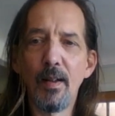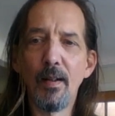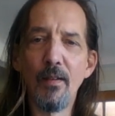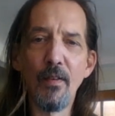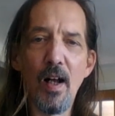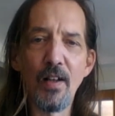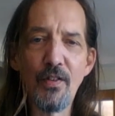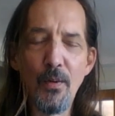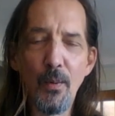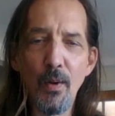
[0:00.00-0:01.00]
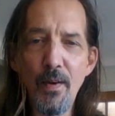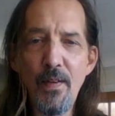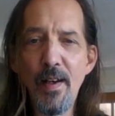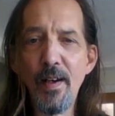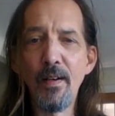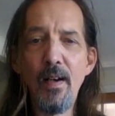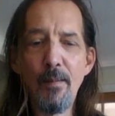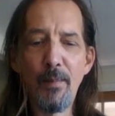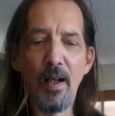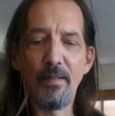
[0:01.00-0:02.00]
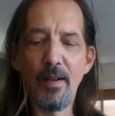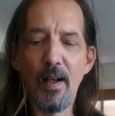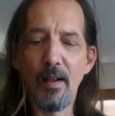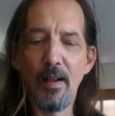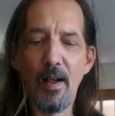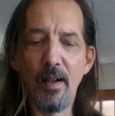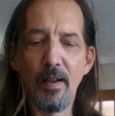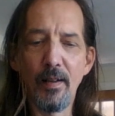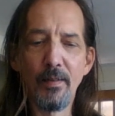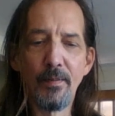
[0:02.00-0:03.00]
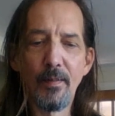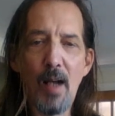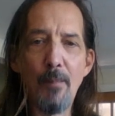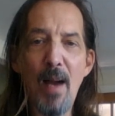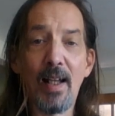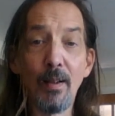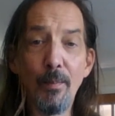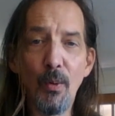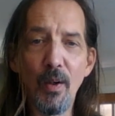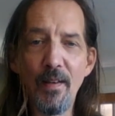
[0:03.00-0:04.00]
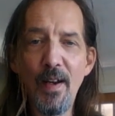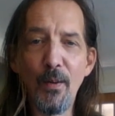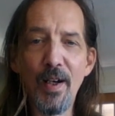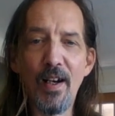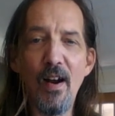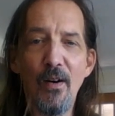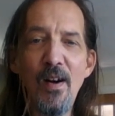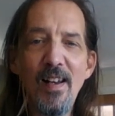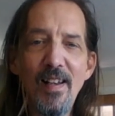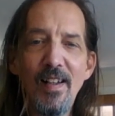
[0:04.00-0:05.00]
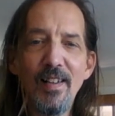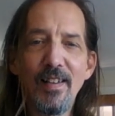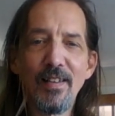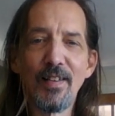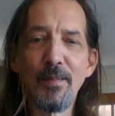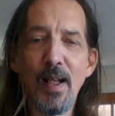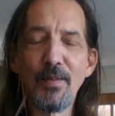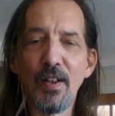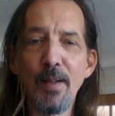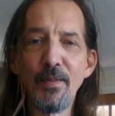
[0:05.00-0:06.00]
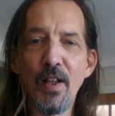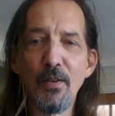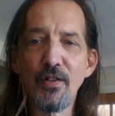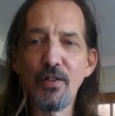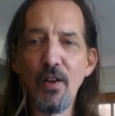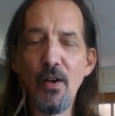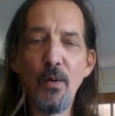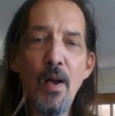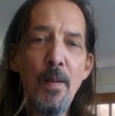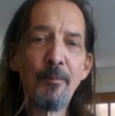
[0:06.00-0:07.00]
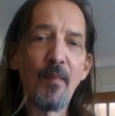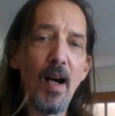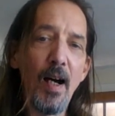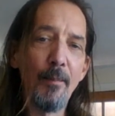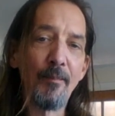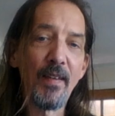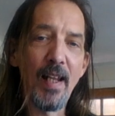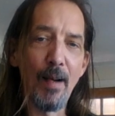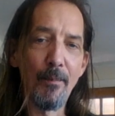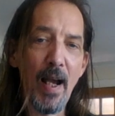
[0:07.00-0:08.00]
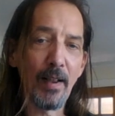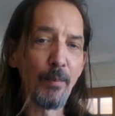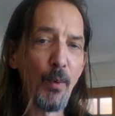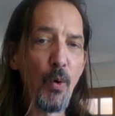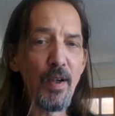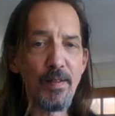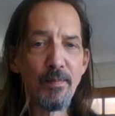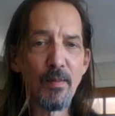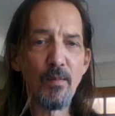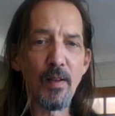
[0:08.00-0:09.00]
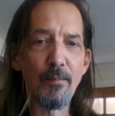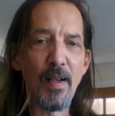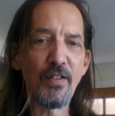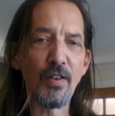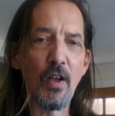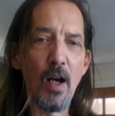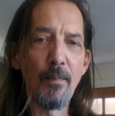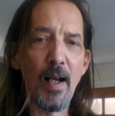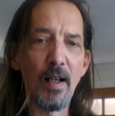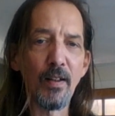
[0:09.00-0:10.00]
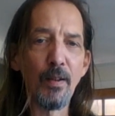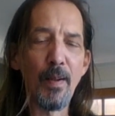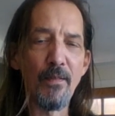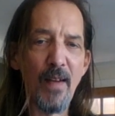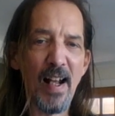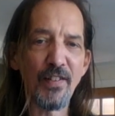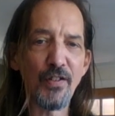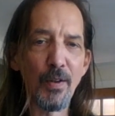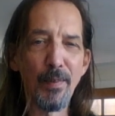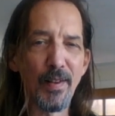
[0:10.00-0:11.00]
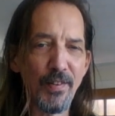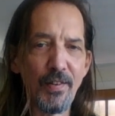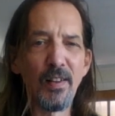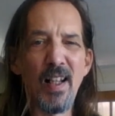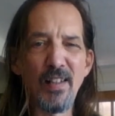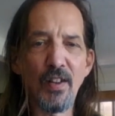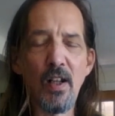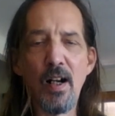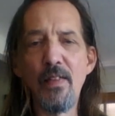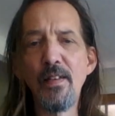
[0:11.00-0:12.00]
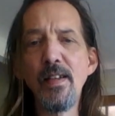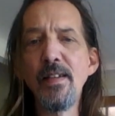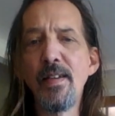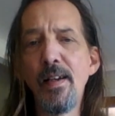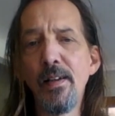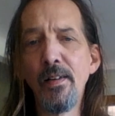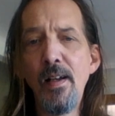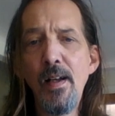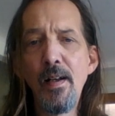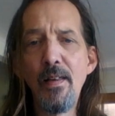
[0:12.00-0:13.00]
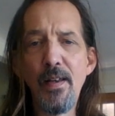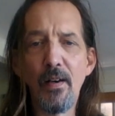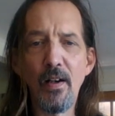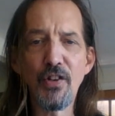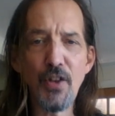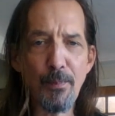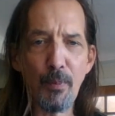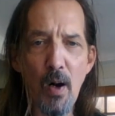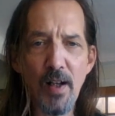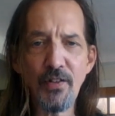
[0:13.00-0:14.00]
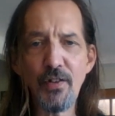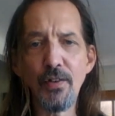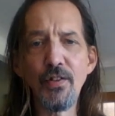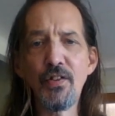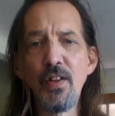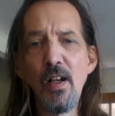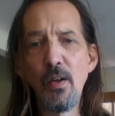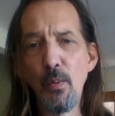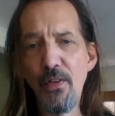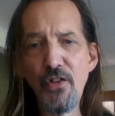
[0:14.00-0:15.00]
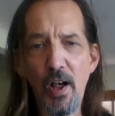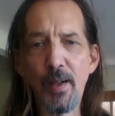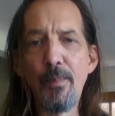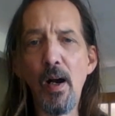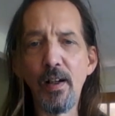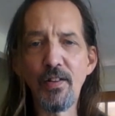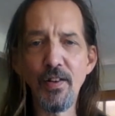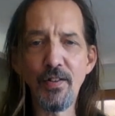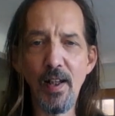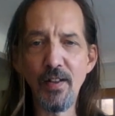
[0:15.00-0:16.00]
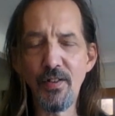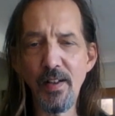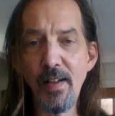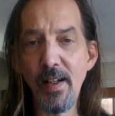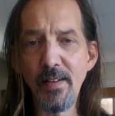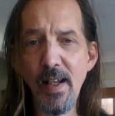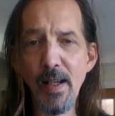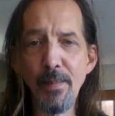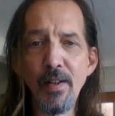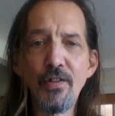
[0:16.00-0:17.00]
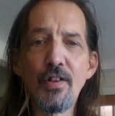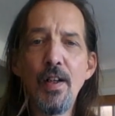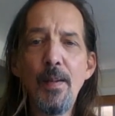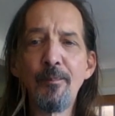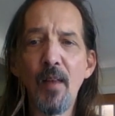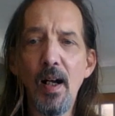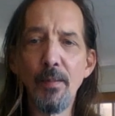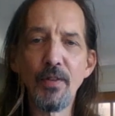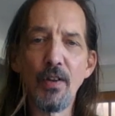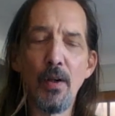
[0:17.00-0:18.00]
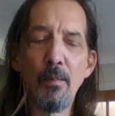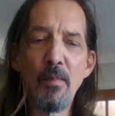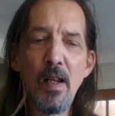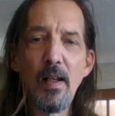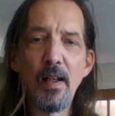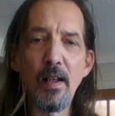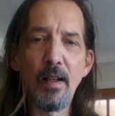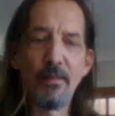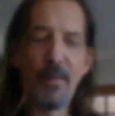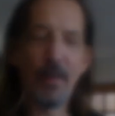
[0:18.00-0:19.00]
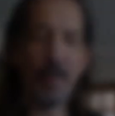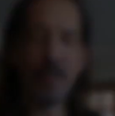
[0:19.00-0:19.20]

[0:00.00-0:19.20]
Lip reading: I've lost the word there, but a battle board. There we go. Sometimes it comes out slow. Battle board makes the combat a little bit faster, but it still has a lot of the detail. There are ship rosters with check boxes as they take damage. So very